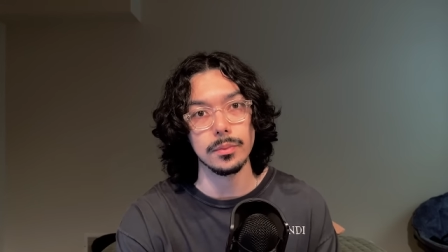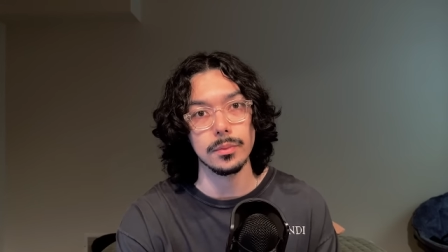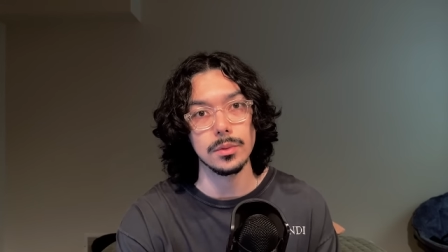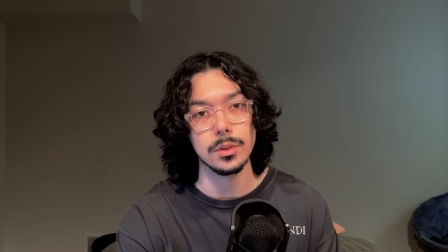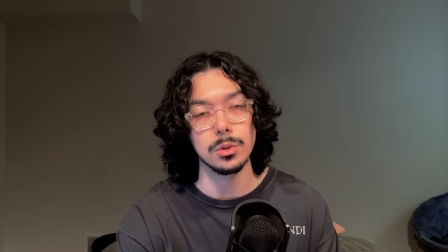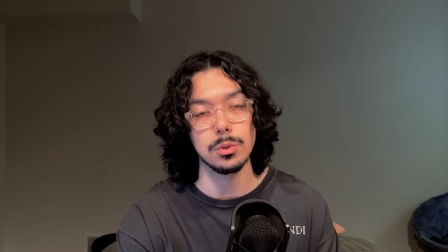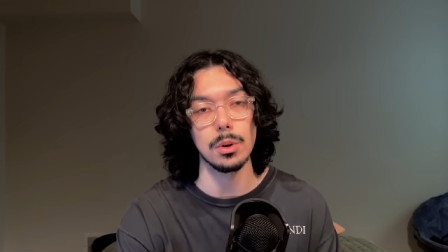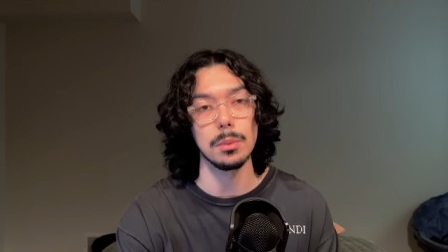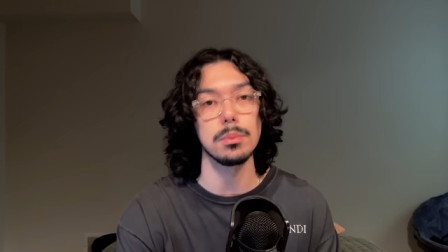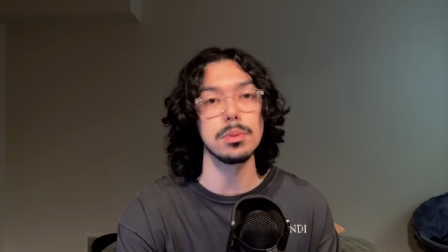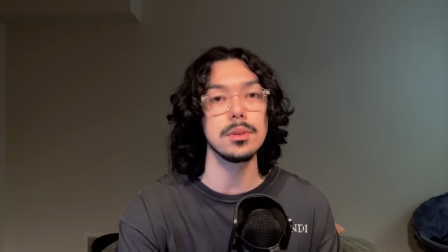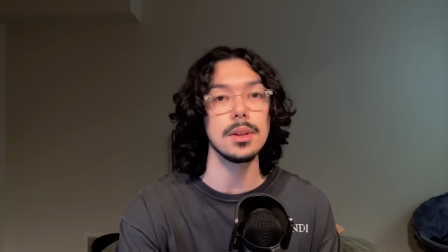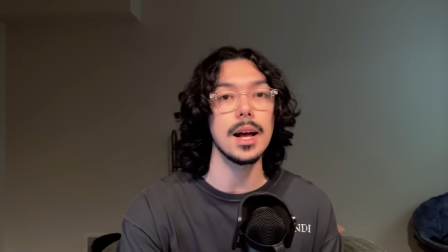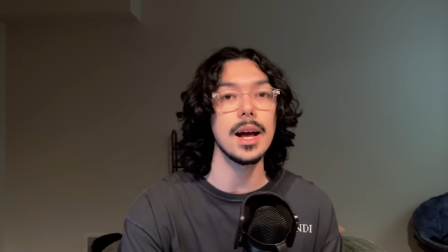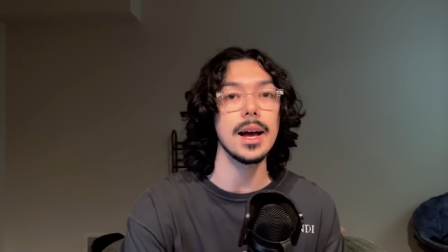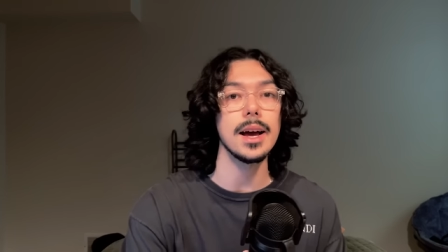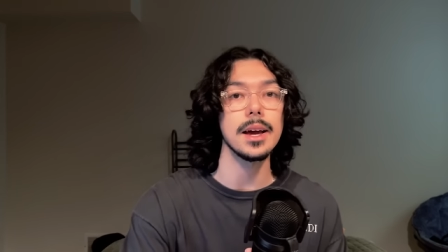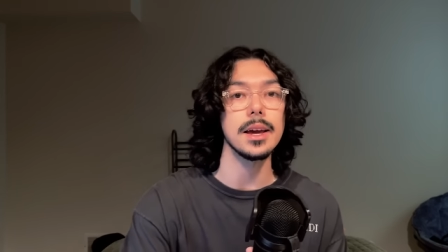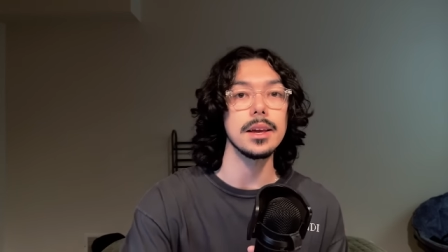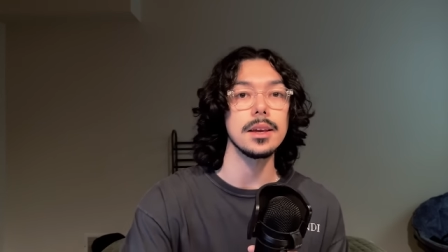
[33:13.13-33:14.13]
to
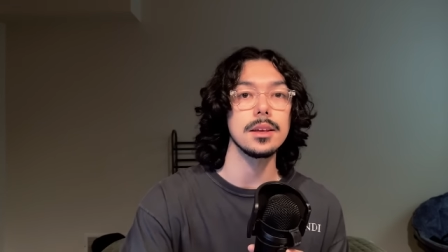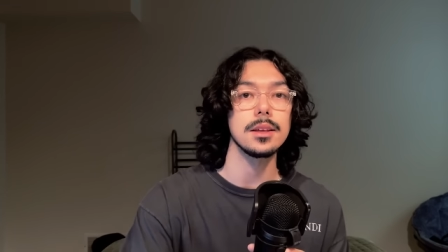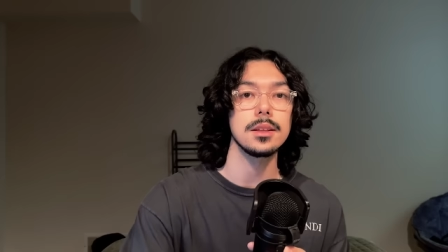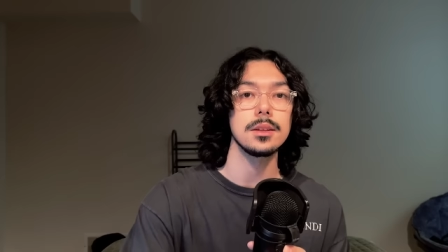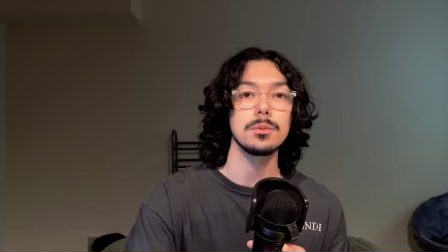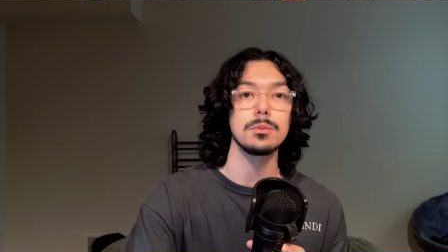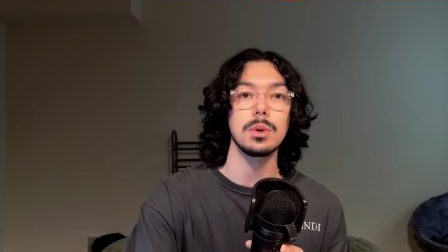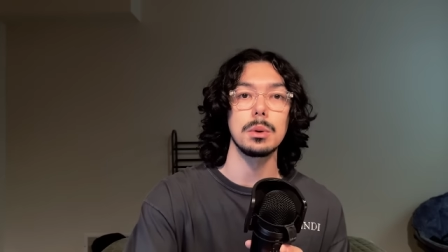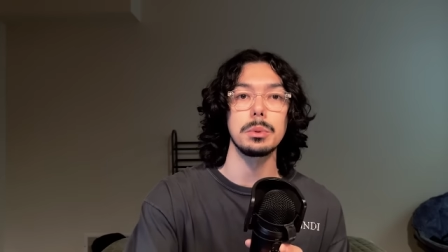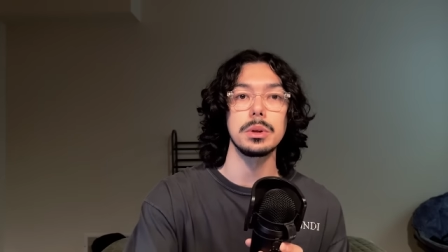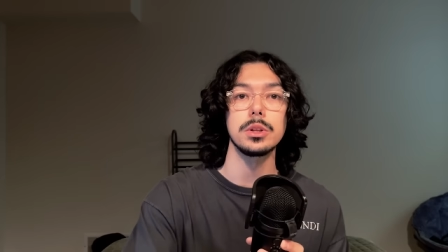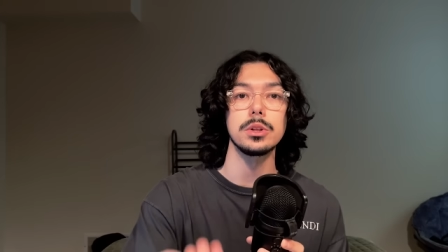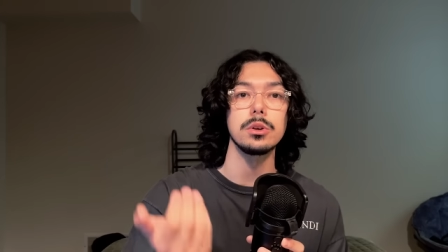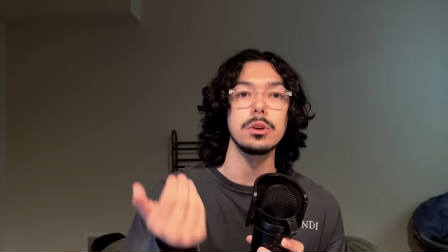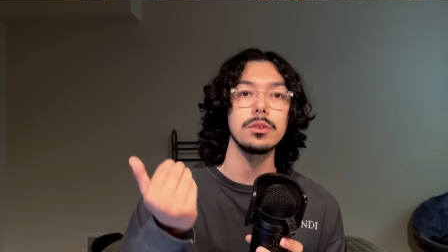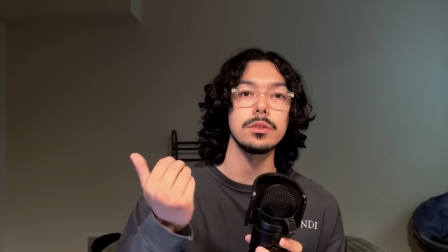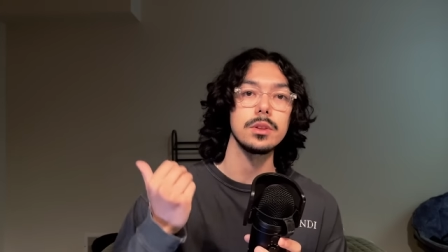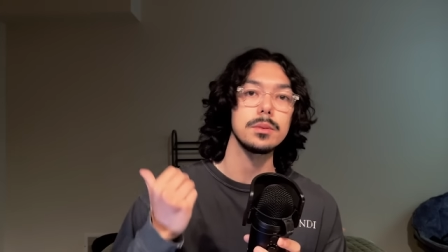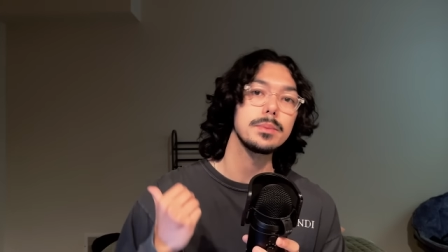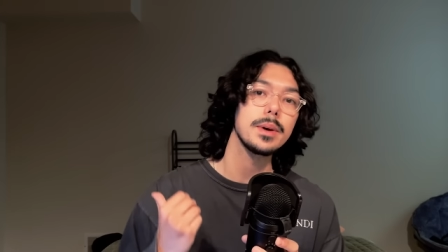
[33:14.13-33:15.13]
apply what we know
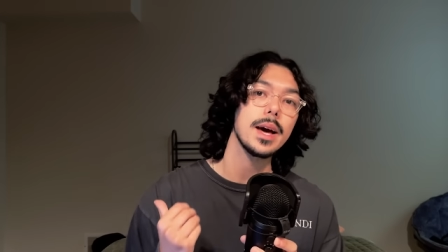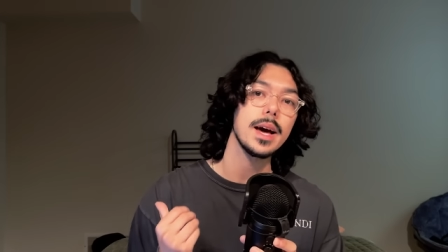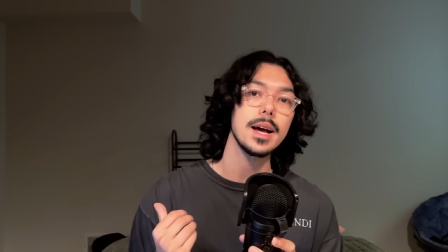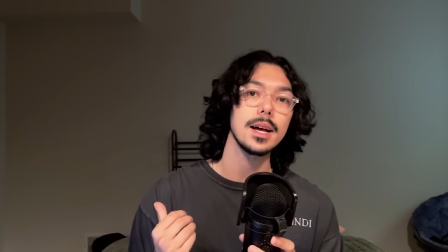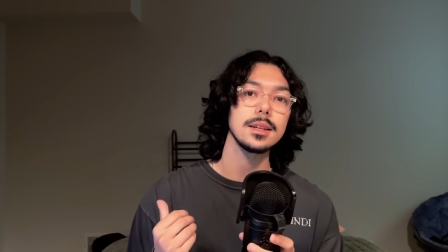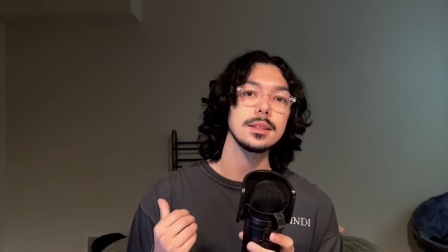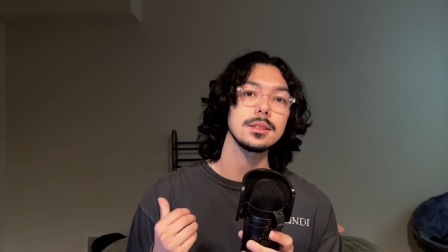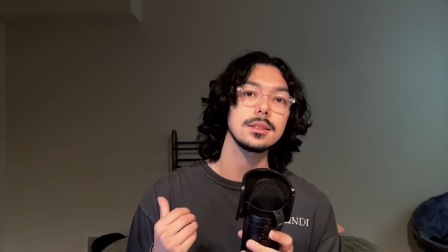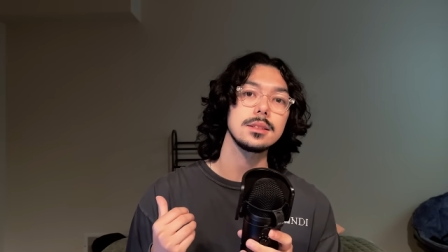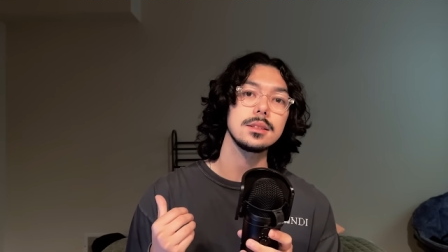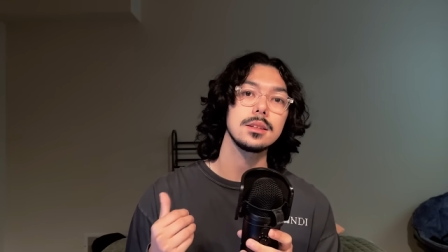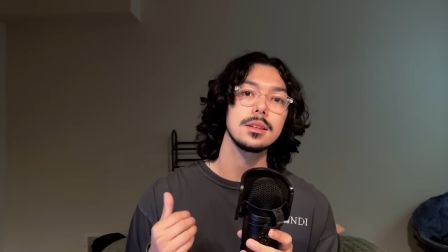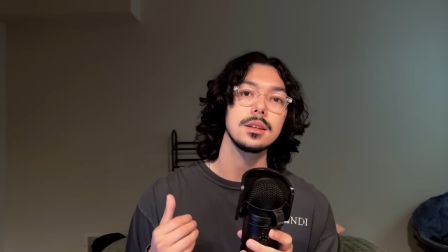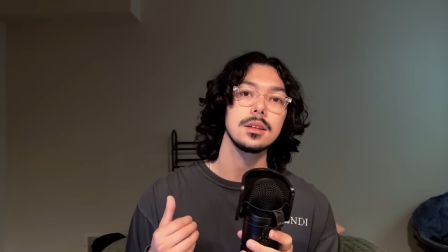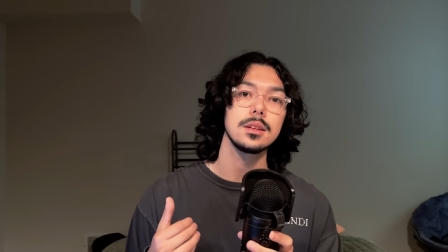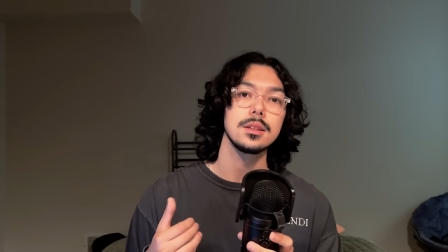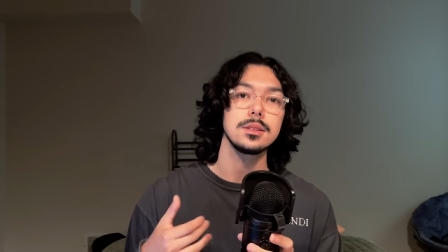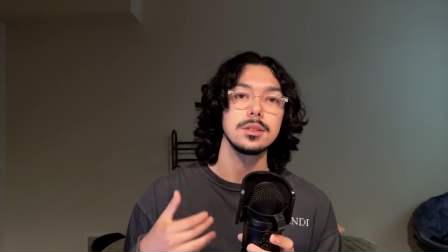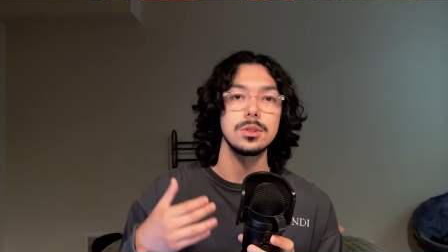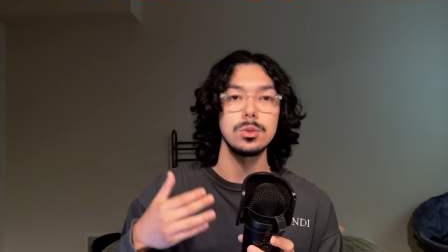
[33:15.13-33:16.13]
of the past
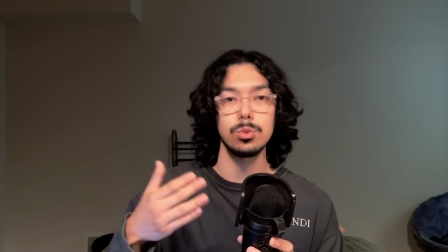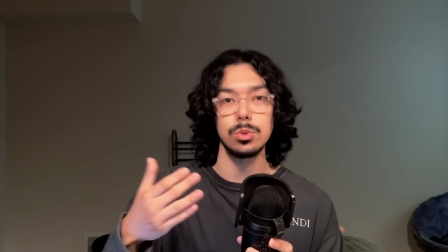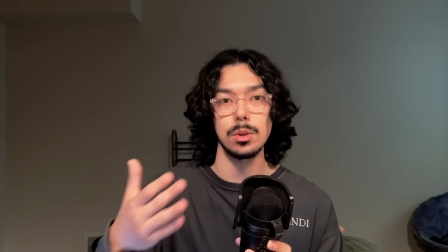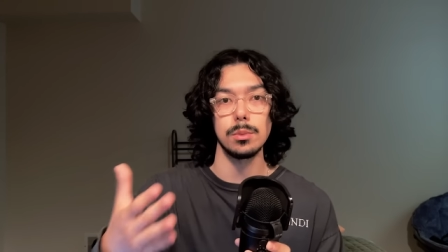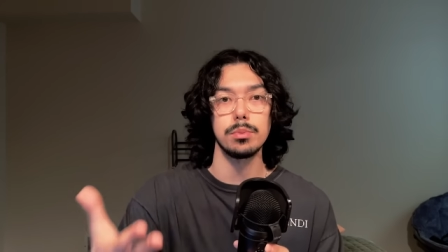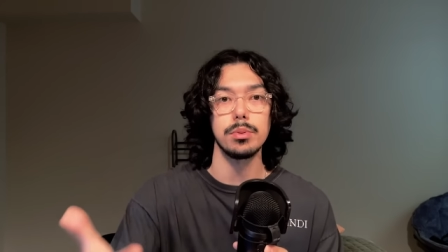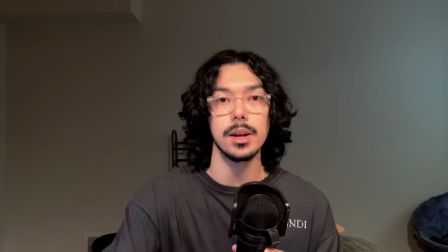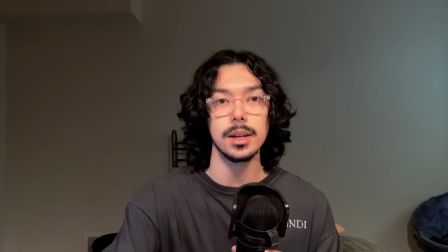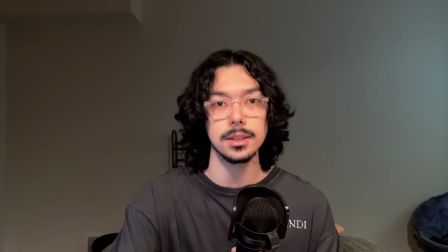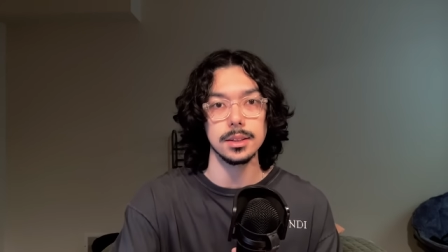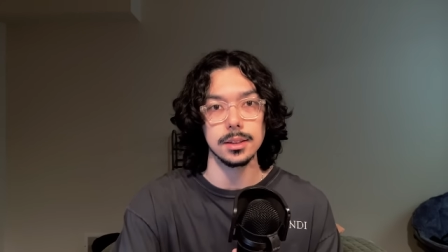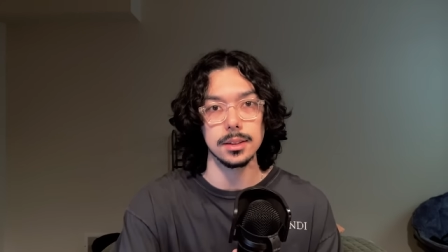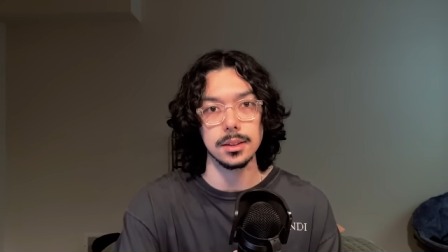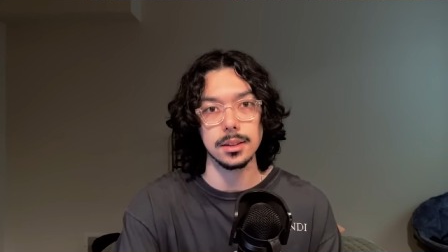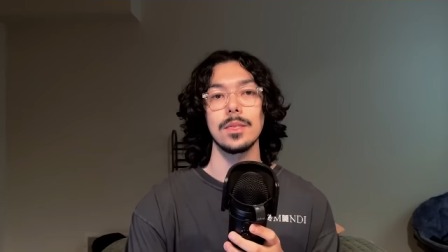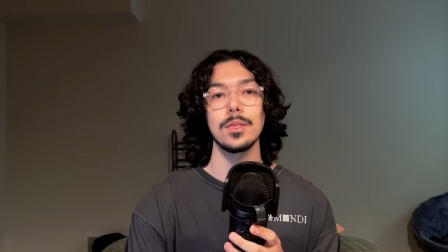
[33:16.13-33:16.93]
to the present.